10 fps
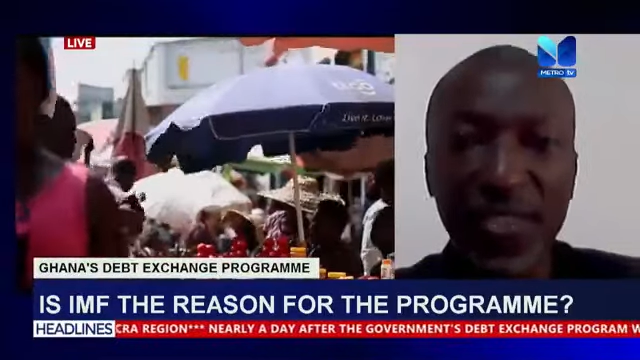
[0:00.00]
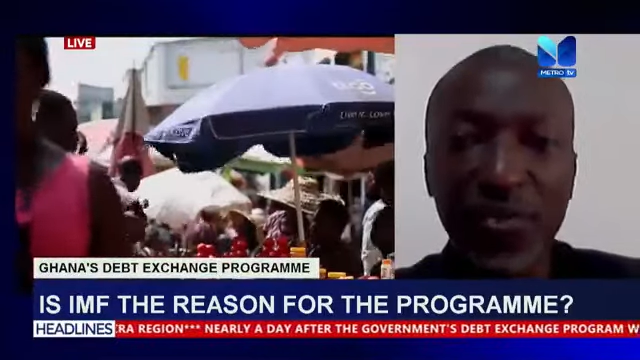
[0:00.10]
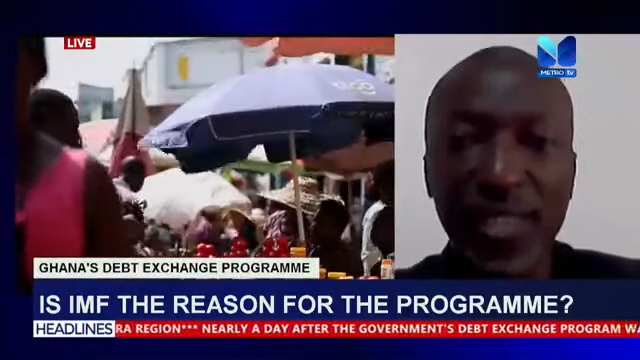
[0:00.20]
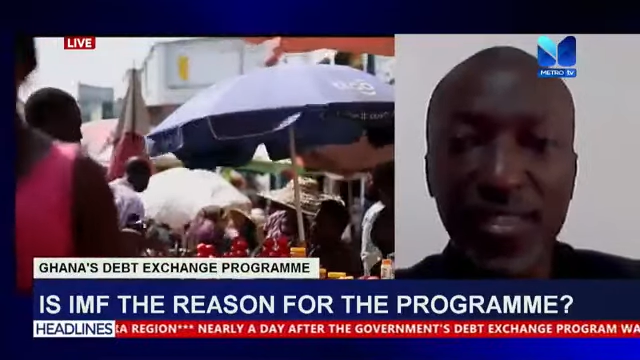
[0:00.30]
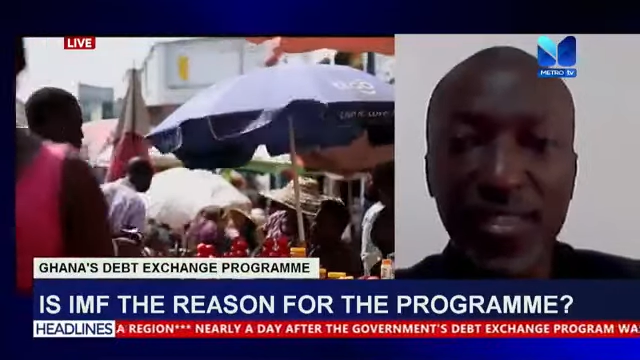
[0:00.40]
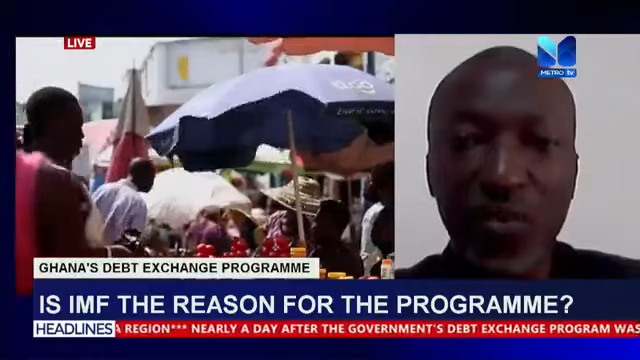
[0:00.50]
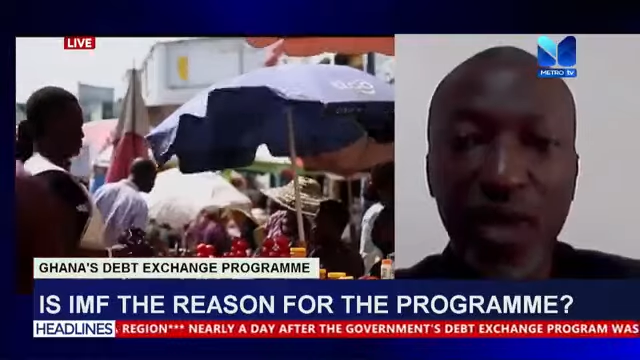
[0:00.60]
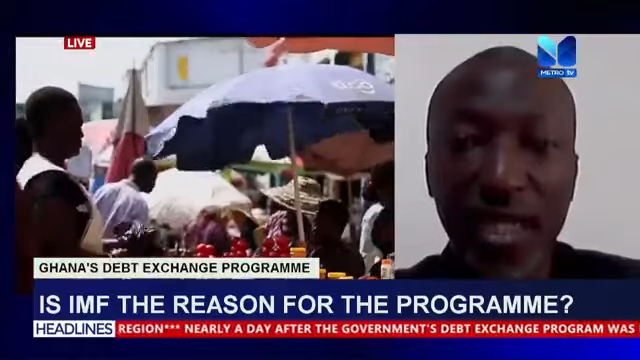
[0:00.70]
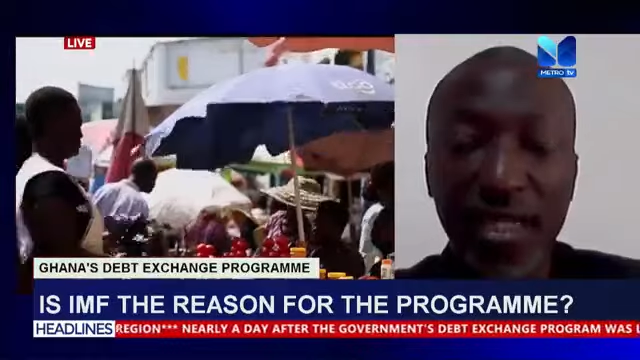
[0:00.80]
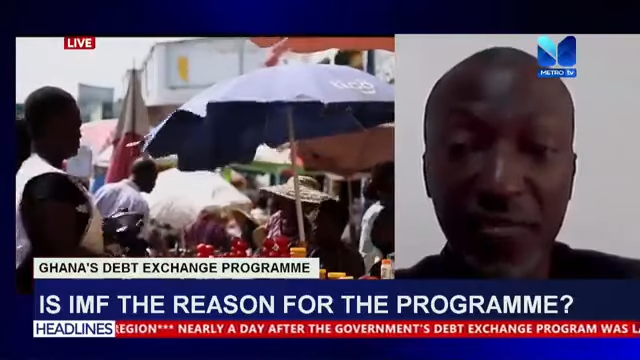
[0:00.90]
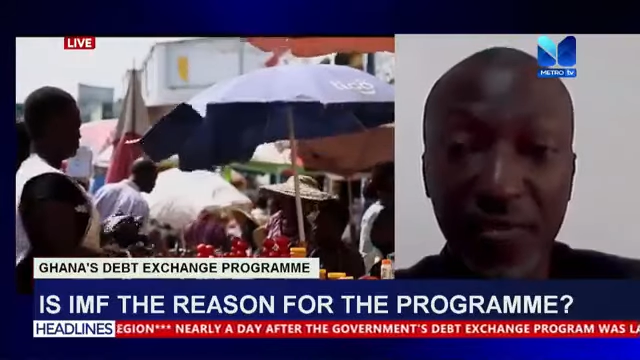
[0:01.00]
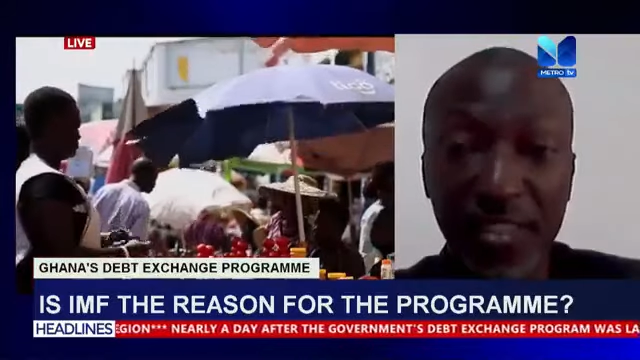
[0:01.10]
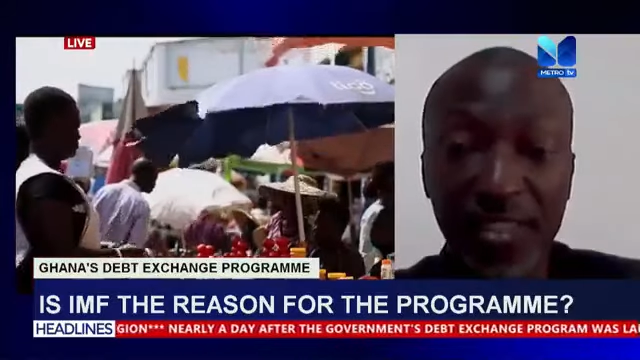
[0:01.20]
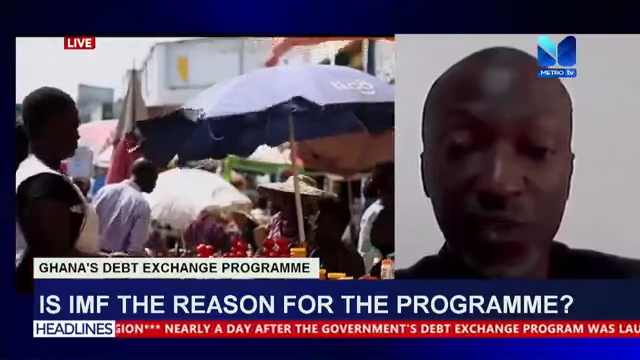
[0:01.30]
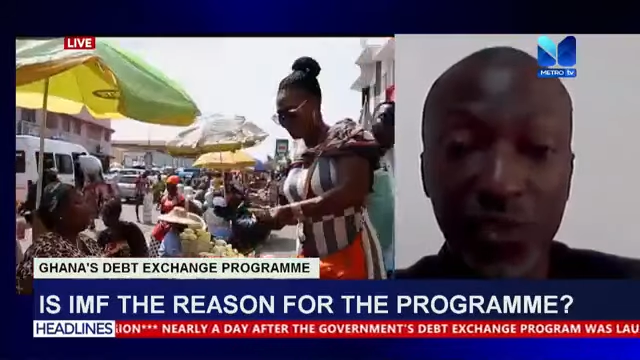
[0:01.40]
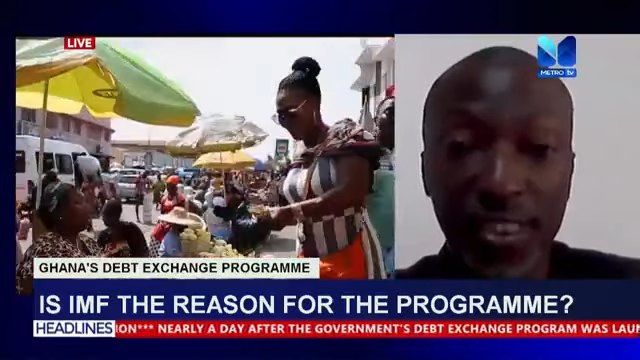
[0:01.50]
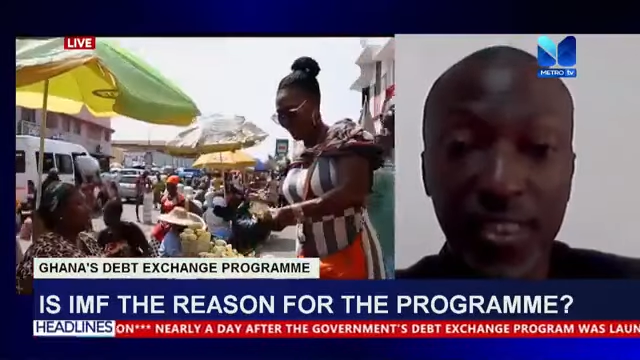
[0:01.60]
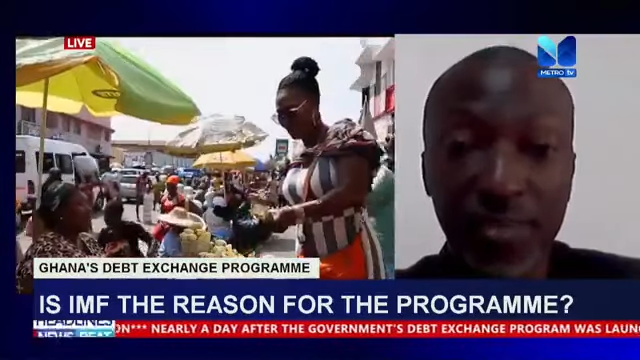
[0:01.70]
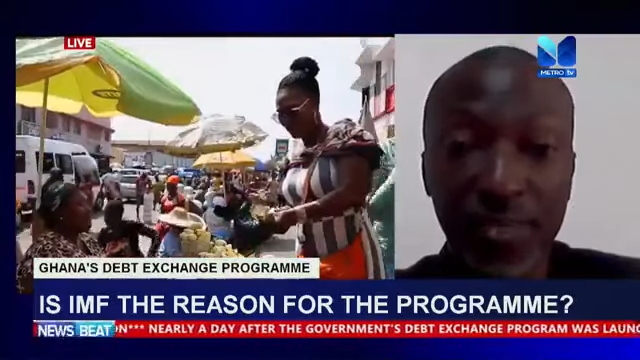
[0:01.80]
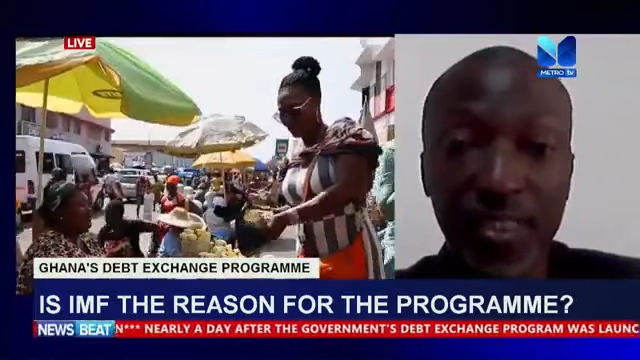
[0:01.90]
You can still go ahead and invest in
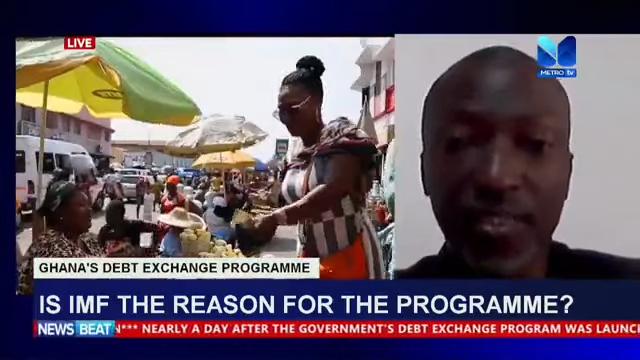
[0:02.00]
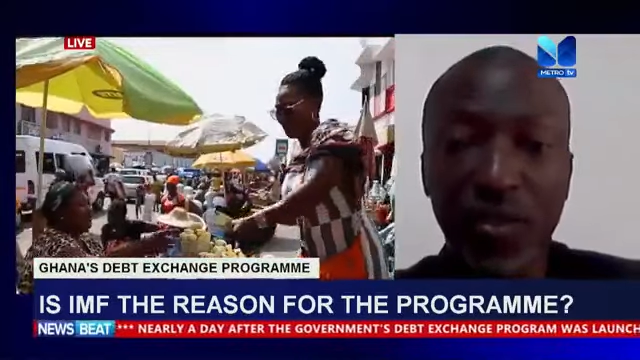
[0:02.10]
treasury bill.